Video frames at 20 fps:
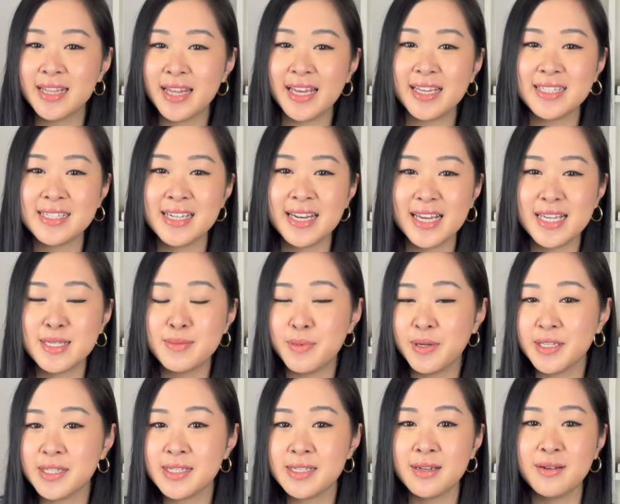thank today's
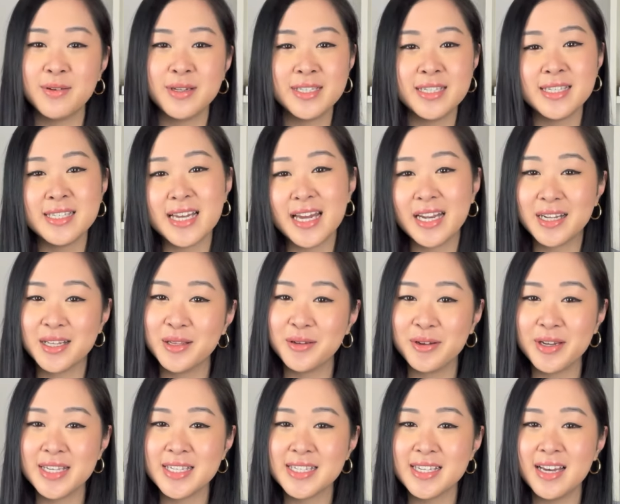sponsor, which is Ana
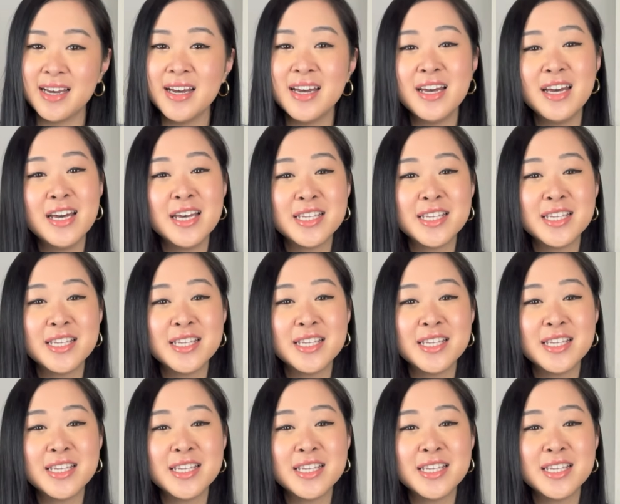Luisa.